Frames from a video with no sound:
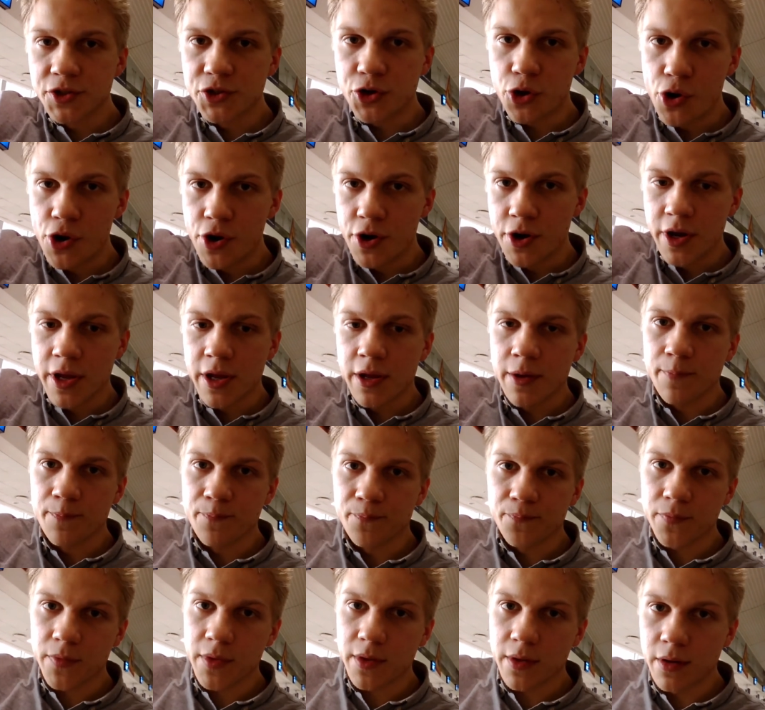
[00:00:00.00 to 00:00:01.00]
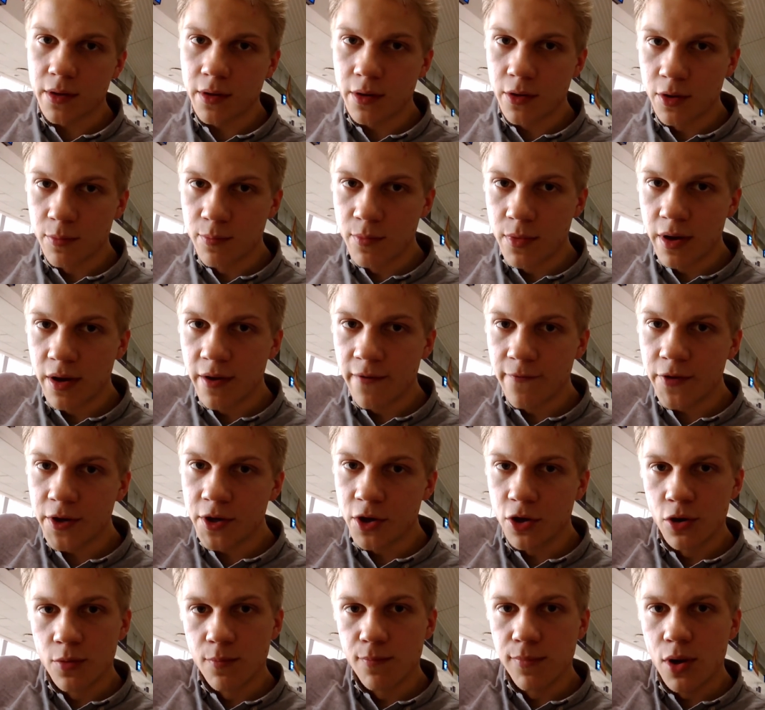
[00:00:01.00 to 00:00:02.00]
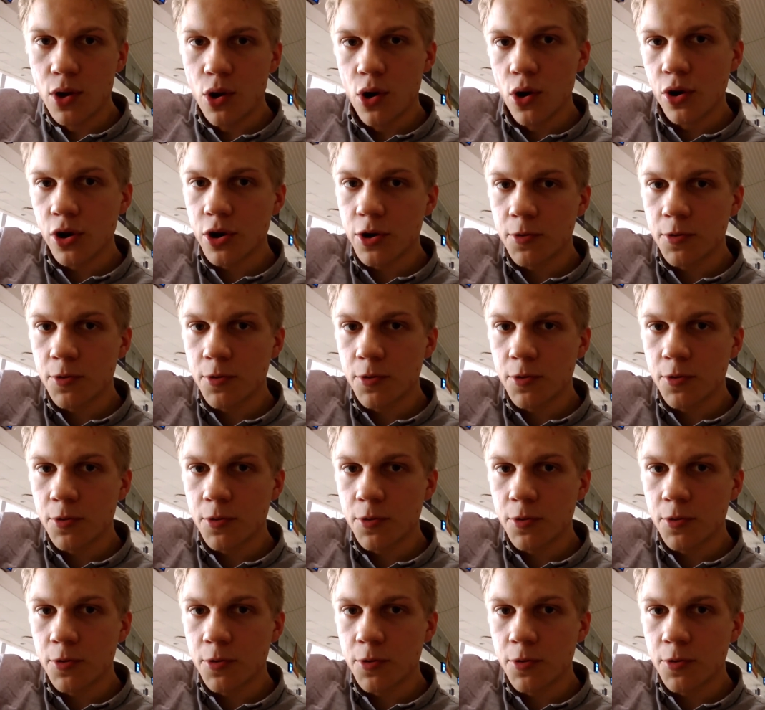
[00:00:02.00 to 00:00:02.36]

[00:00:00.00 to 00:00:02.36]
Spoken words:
journey on my video blog.